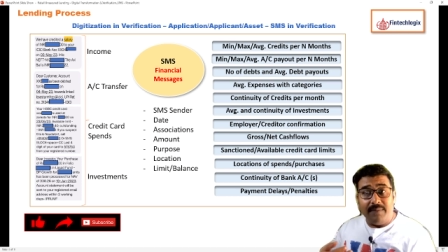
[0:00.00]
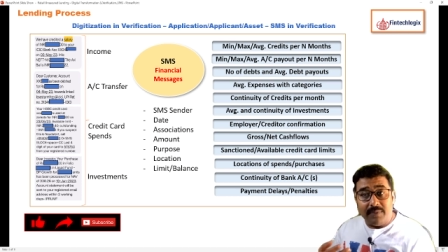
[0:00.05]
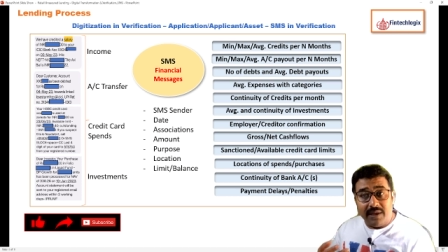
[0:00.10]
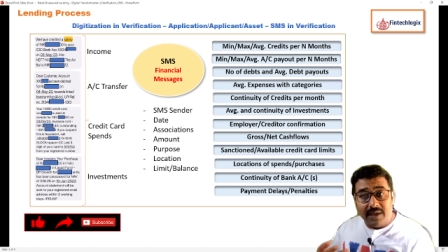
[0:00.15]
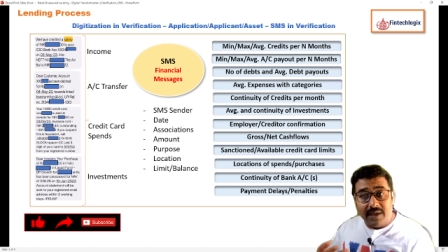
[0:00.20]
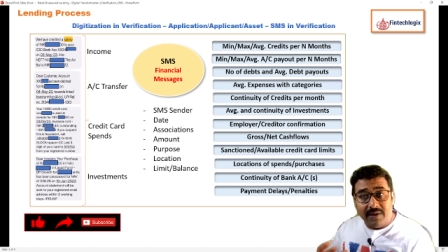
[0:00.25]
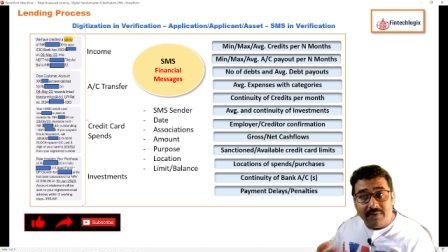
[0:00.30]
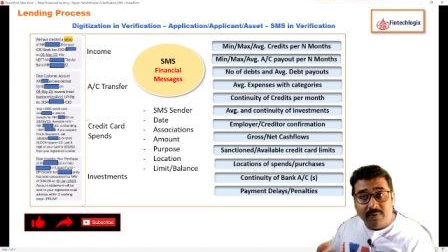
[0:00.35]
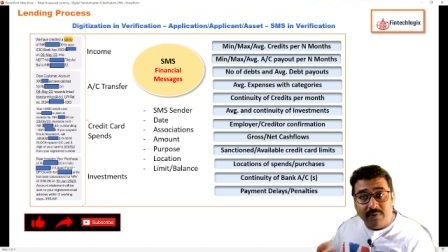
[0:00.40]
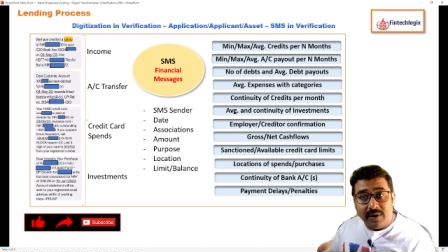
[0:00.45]

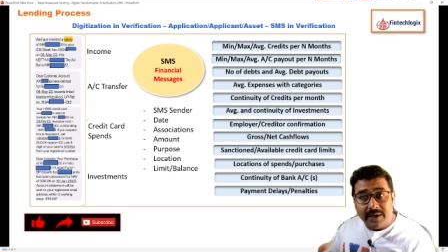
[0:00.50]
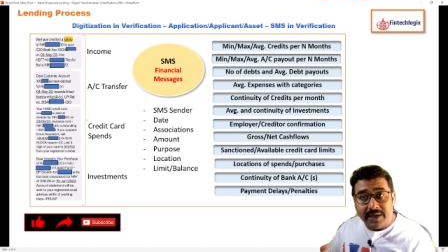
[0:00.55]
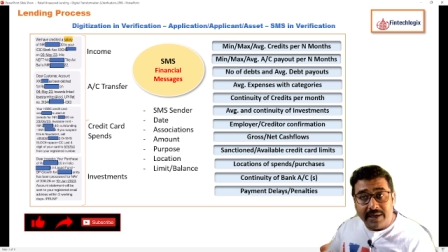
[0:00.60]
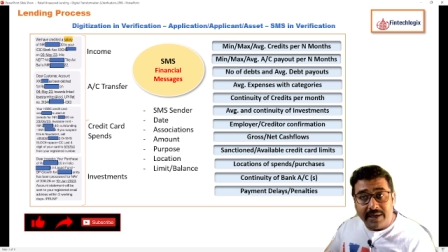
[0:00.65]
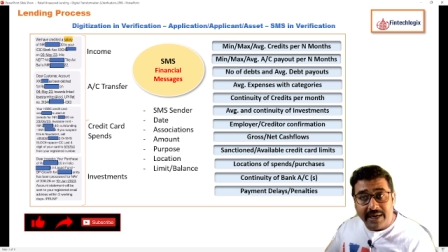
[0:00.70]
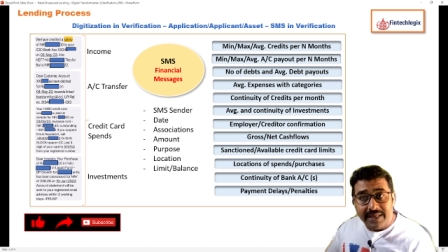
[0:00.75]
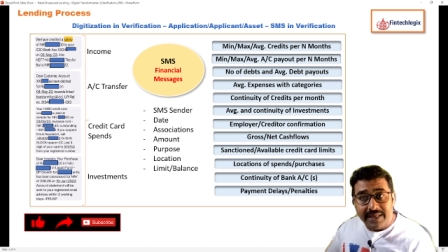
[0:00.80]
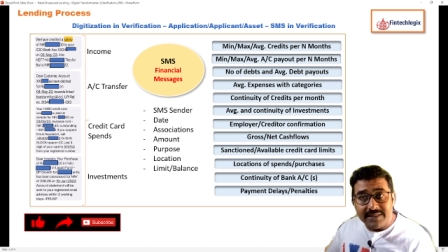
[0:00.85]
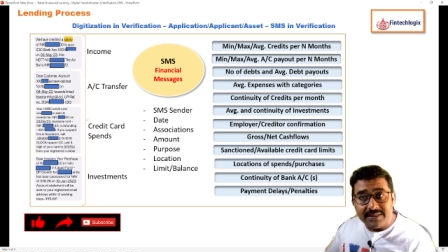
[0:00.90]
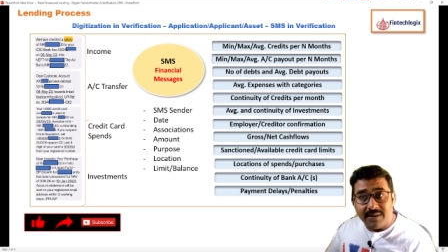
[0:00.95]
If you are
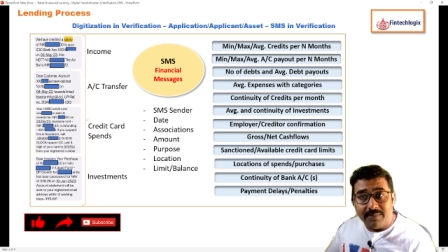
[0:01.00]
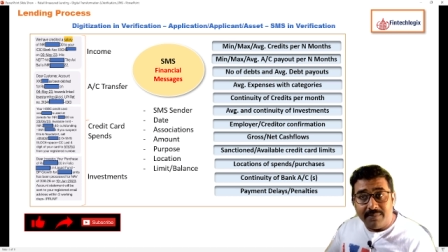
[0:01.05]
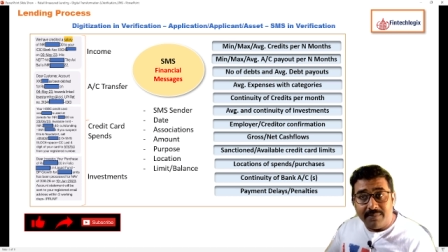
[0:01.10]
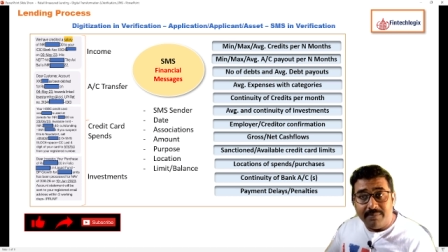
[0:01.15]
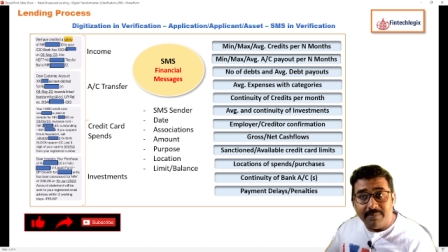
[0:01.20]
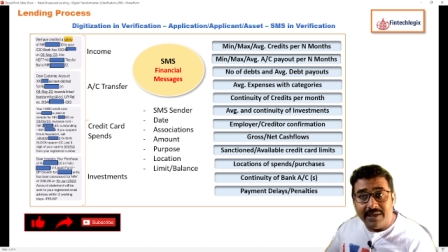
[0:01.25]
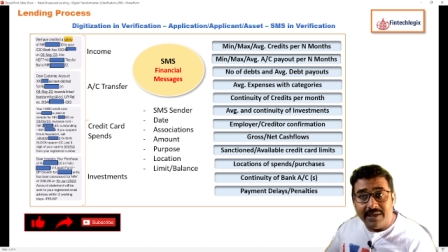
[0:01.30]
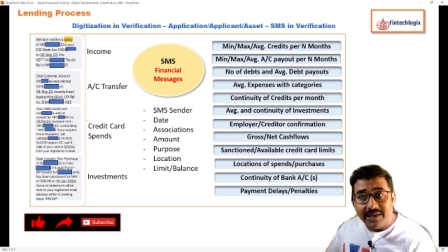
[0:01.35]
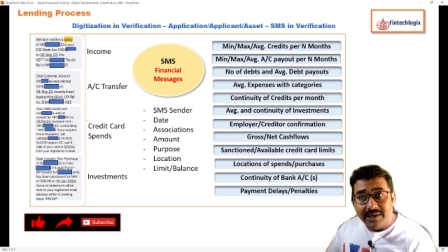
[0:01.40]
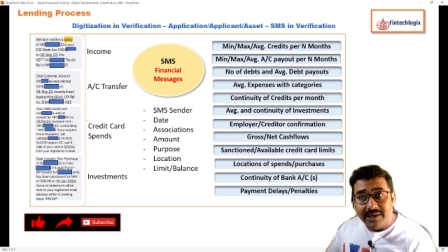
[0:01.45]
getting some
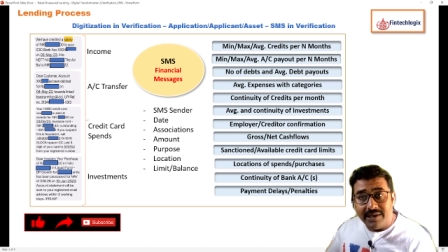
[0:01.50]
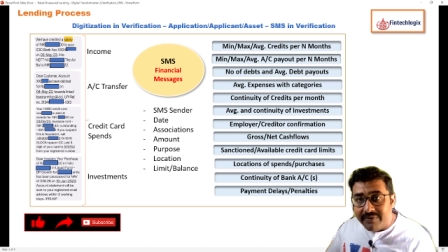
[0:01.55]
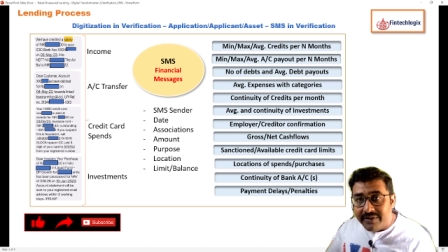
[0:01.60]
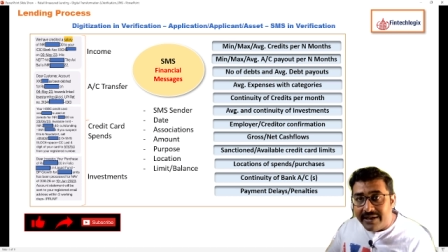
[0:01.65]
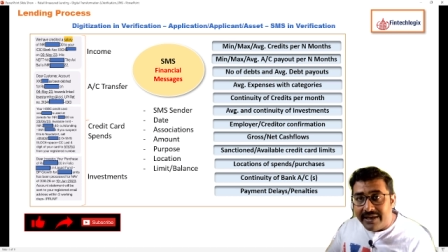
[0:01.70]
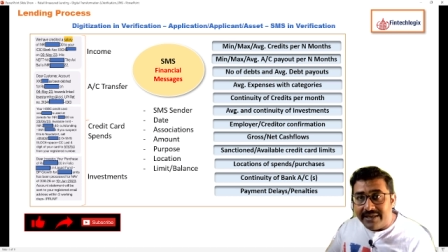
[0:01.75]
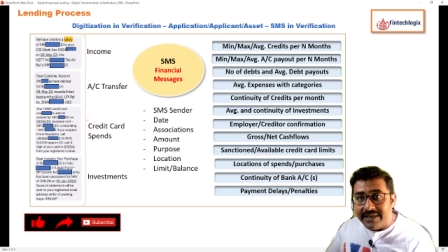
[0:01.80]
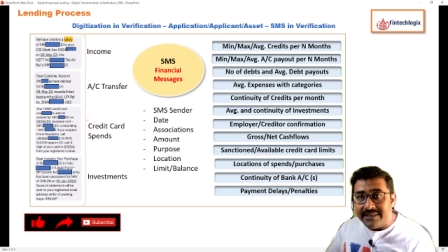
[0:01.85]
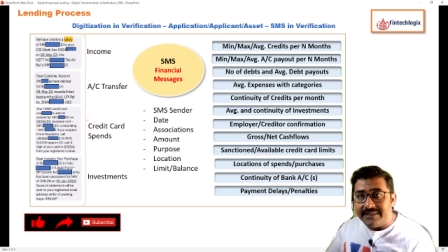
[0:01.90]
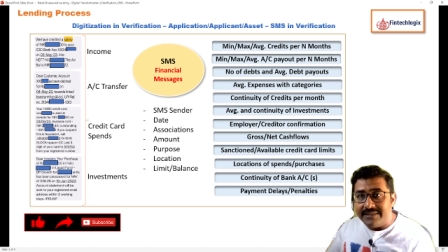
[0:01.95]

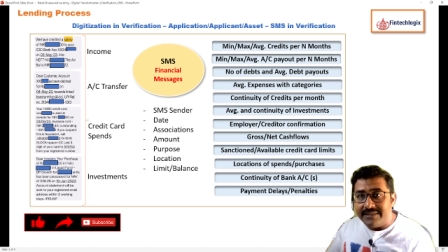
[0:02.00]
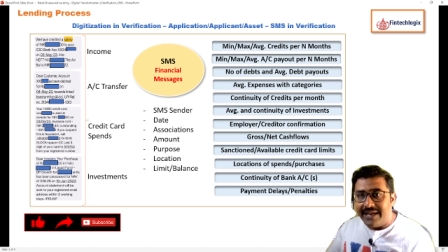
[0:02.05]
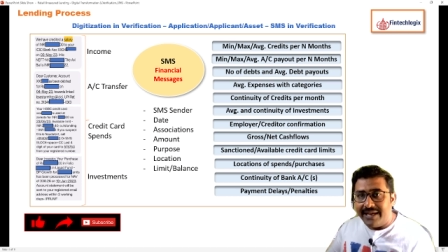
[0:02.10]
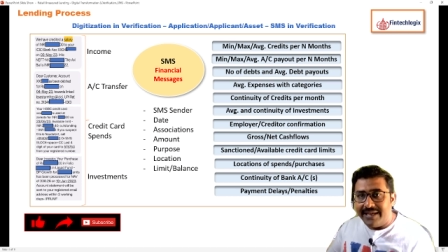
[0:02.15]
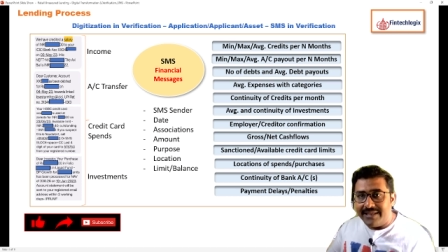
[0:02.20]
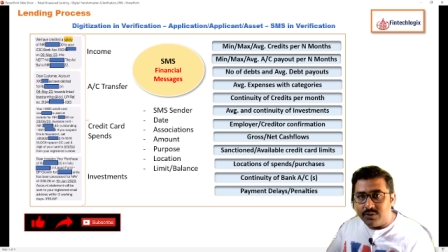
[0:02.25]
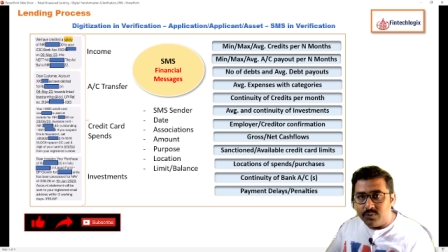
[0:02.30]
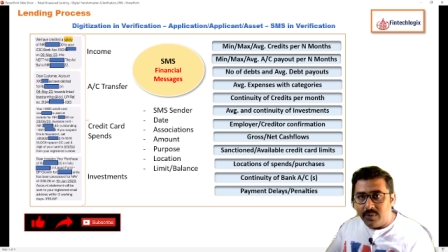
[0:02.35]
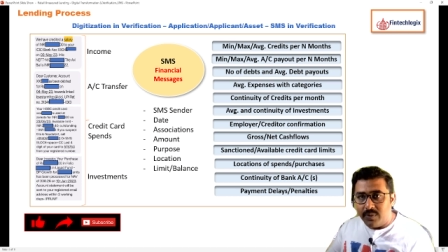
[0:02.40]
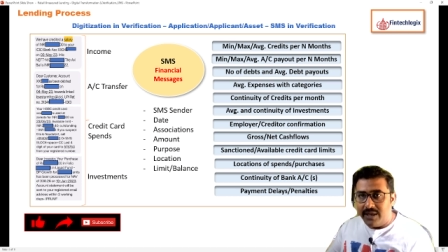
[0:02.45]
dividends
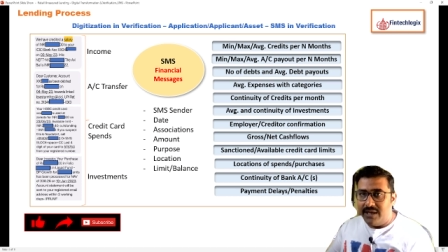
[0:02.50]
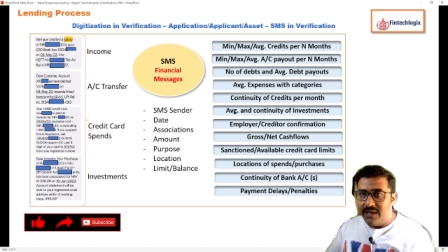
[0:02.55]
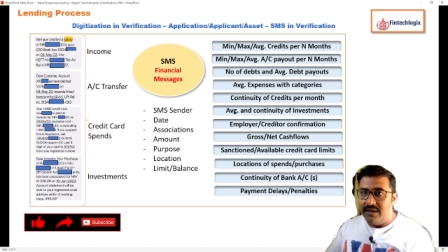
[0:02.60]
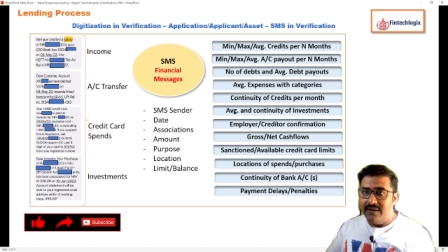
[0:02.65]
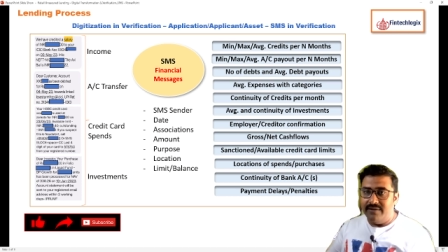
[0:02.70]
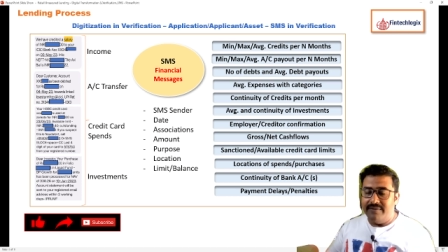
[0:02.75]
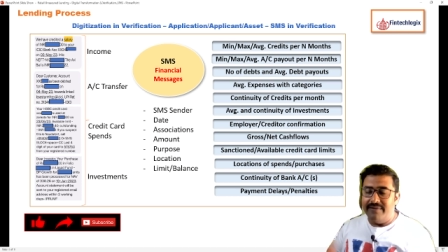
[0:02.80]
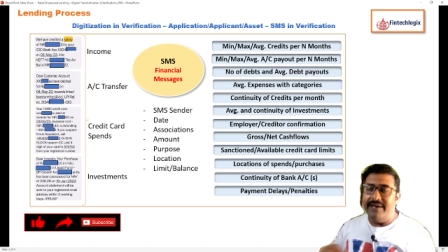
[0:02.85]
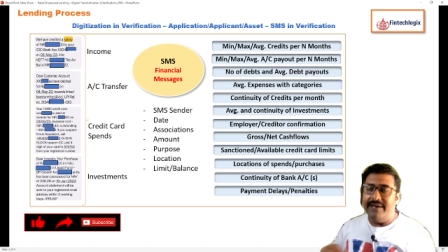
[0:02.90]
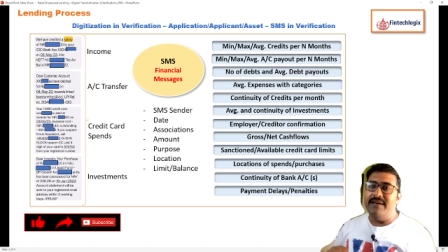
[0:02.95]
as well,
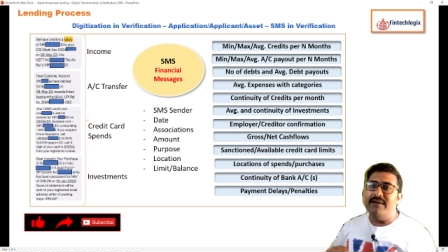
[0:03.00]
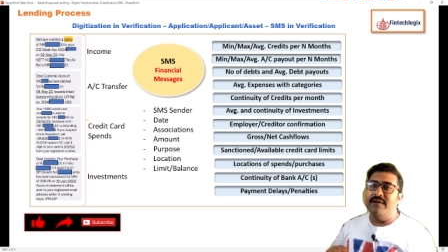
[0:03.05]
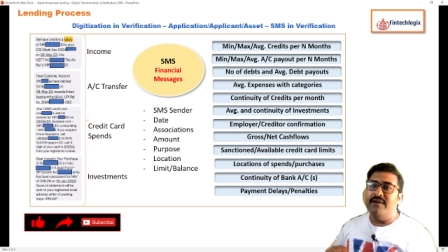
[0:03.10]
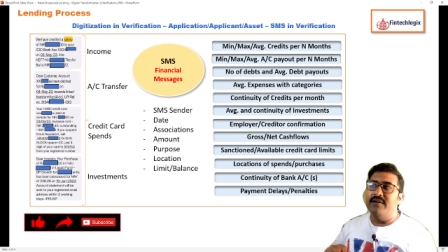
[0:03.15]
right?